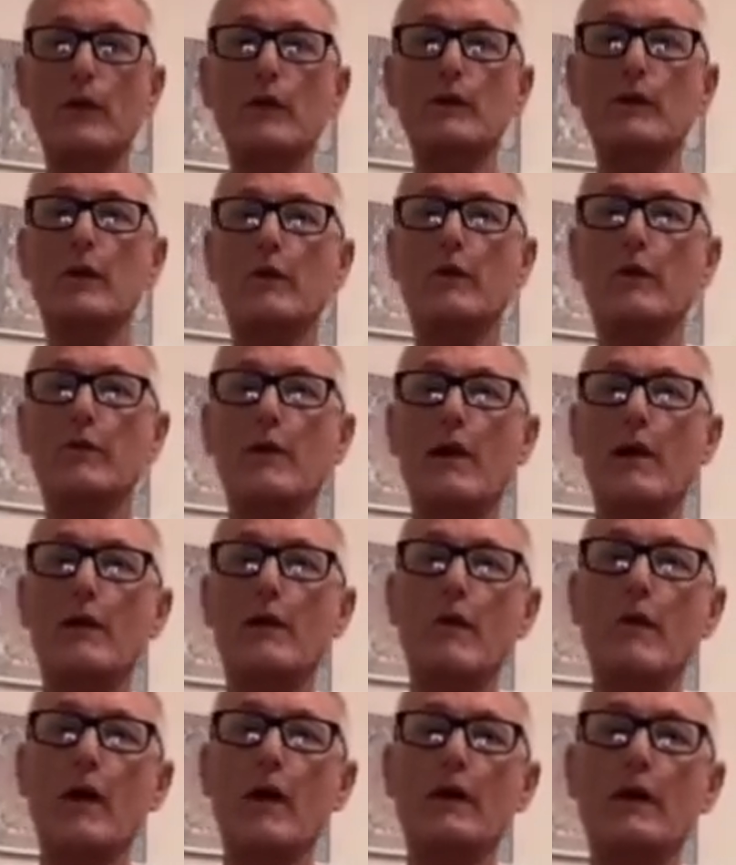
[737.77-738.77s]
So if I
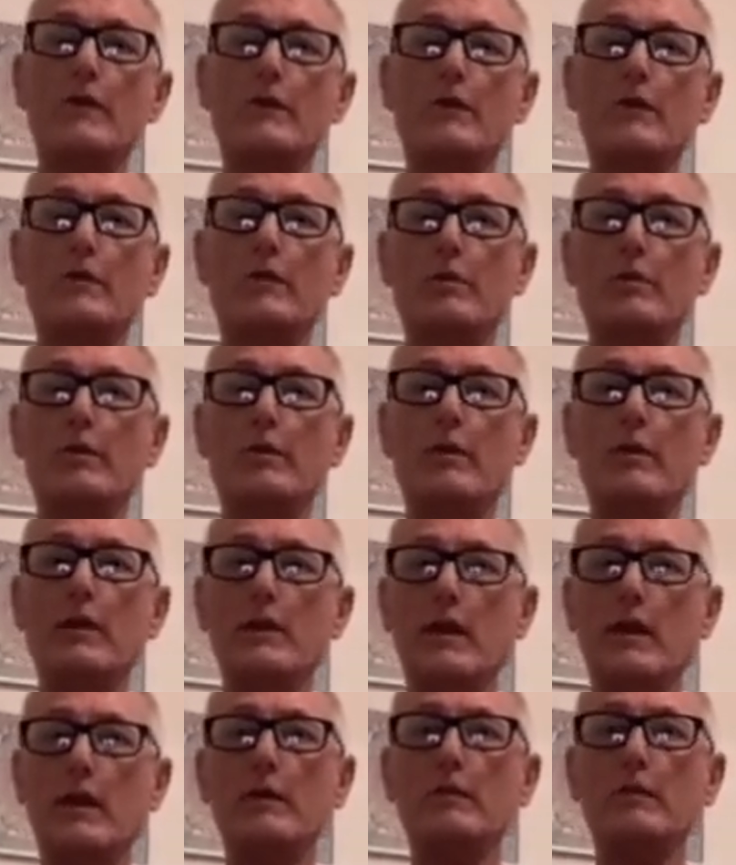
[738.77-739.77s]
want to
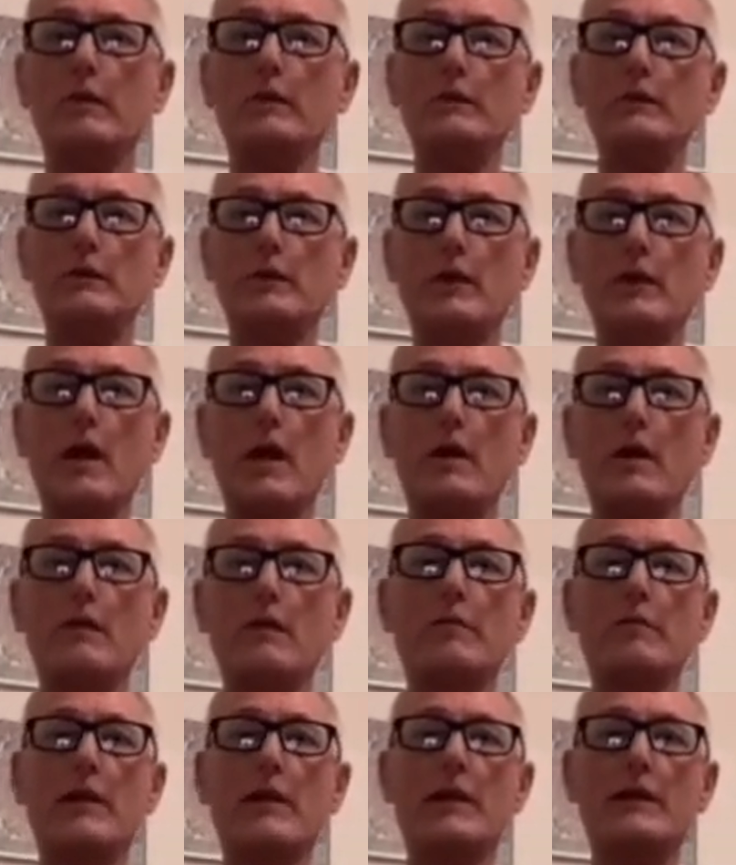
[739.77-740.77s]
breathe in, we'll
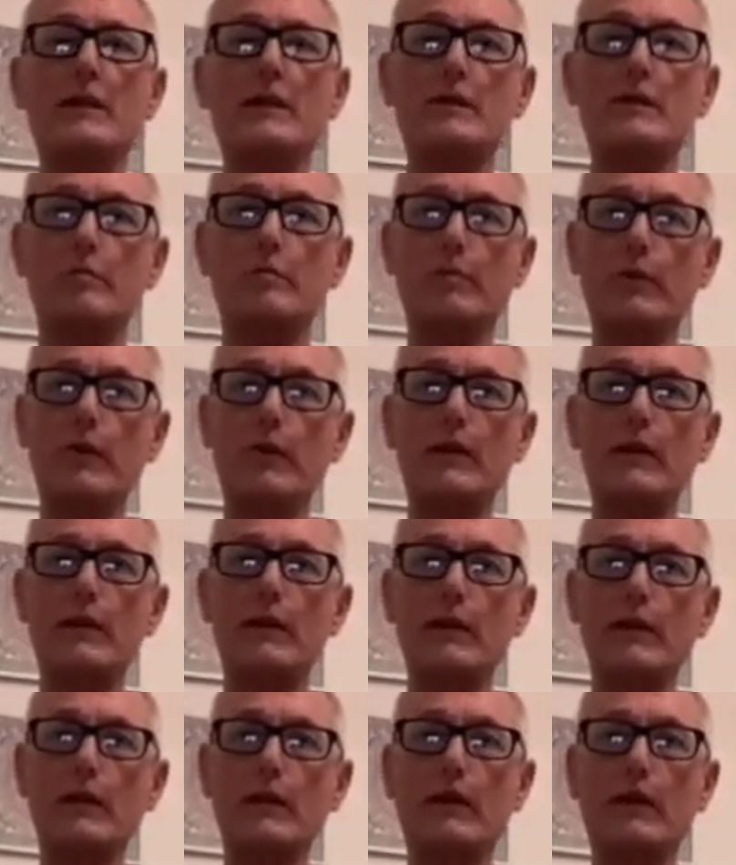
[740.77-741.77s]
start by just
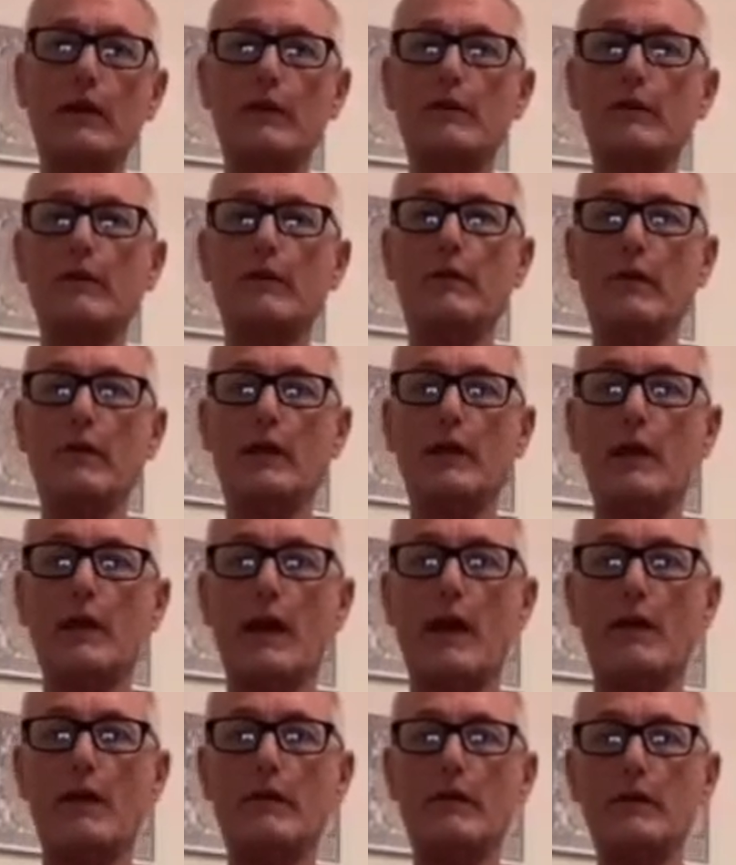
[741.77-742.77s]
breathing in with a
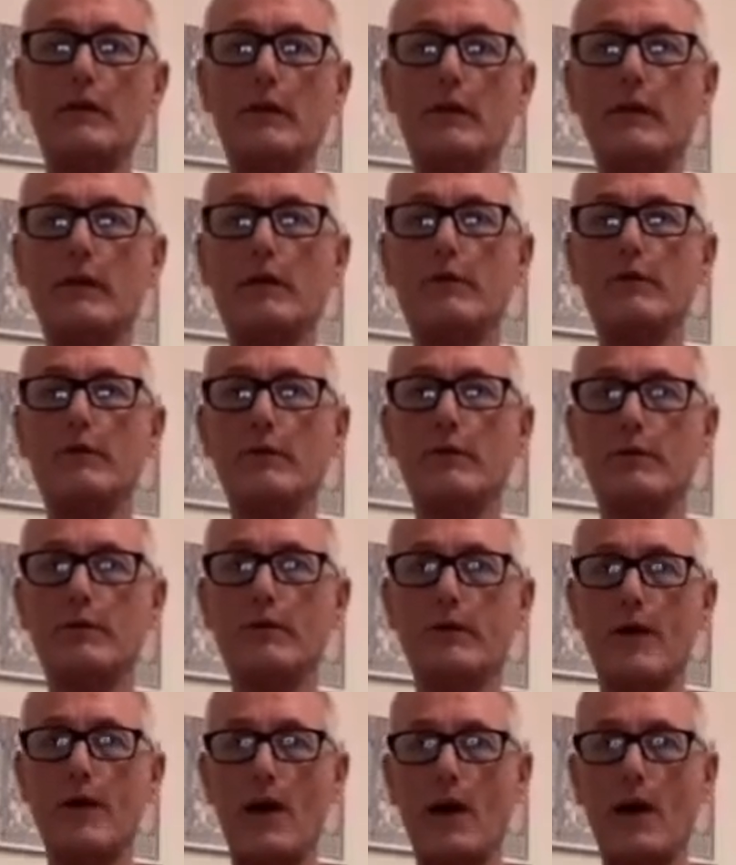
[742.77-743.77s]
count of
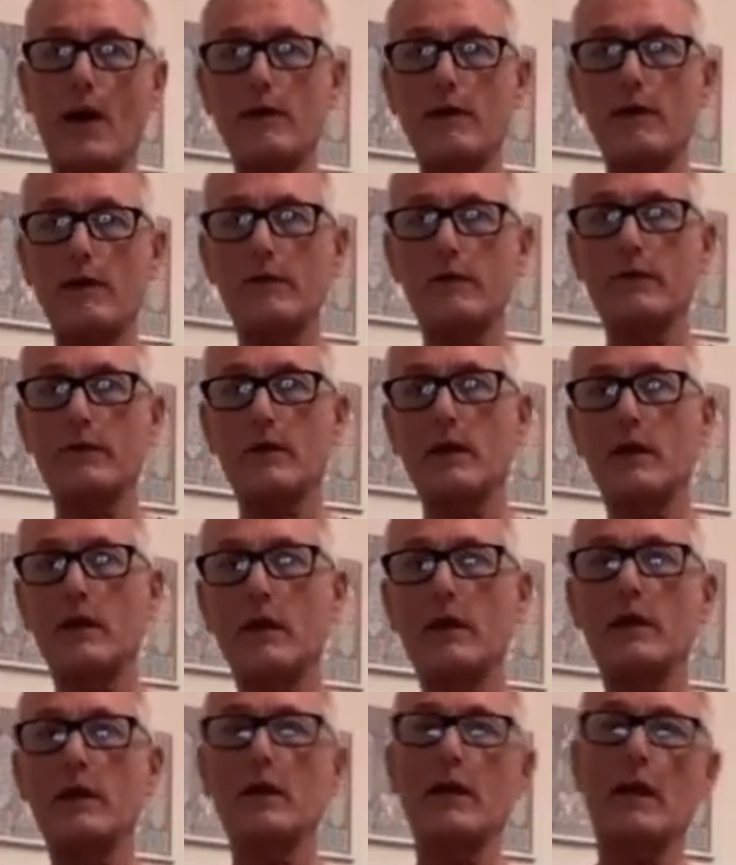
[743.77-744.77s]
5
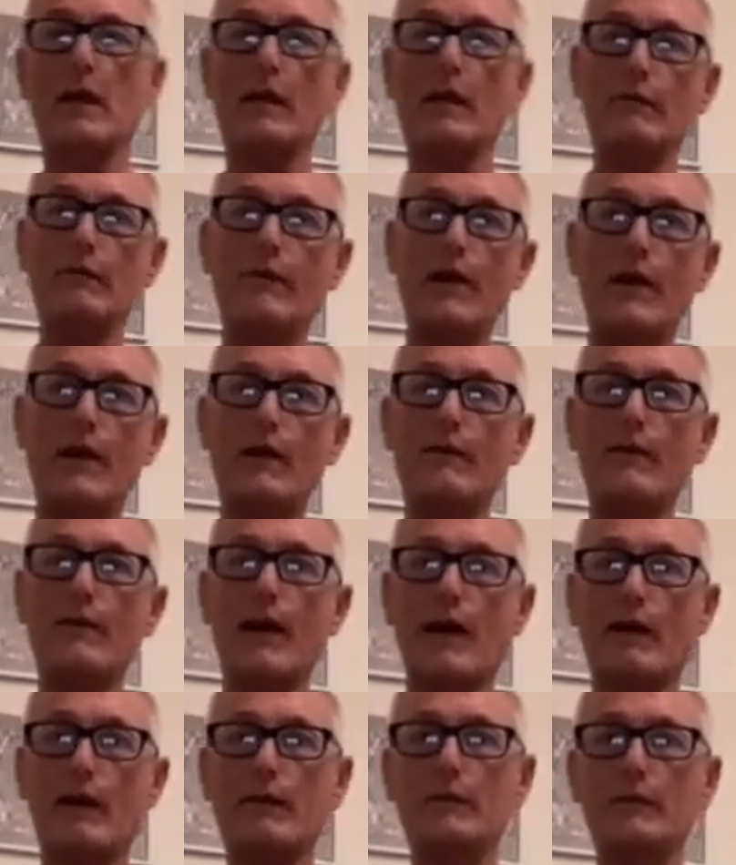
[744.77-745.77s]
in and 5
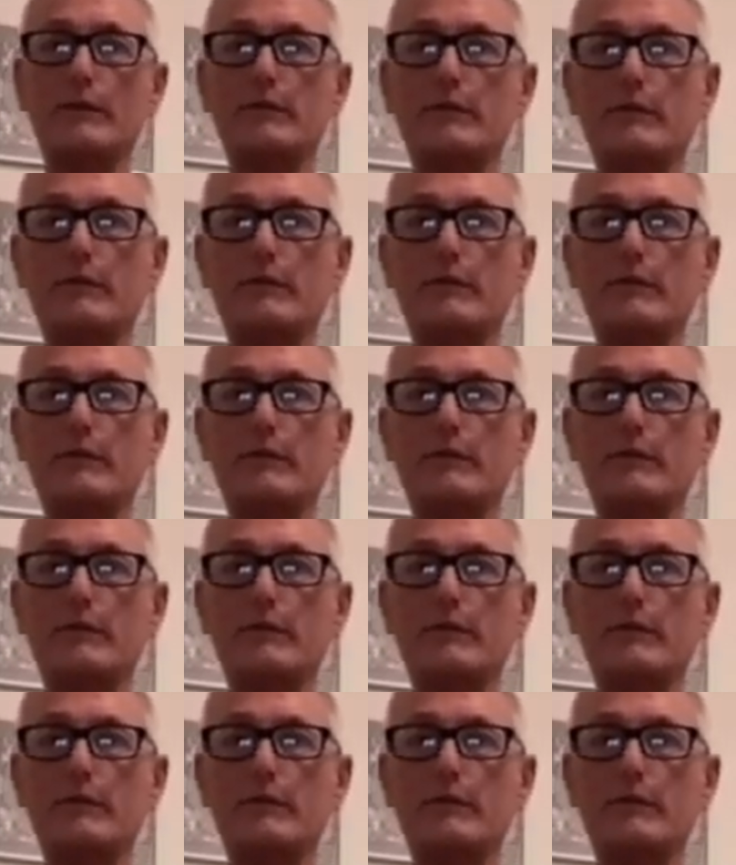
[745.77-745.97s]
out.